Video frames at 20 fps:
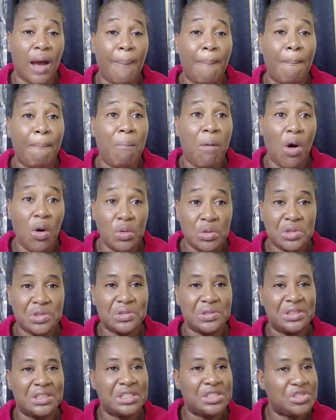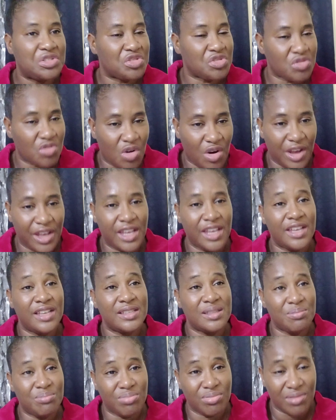about to destroy
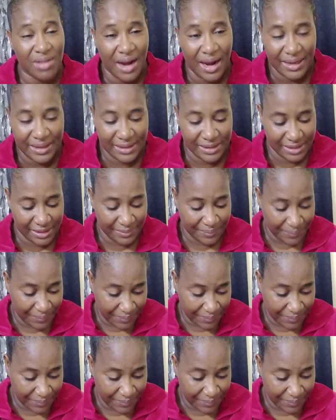his brand.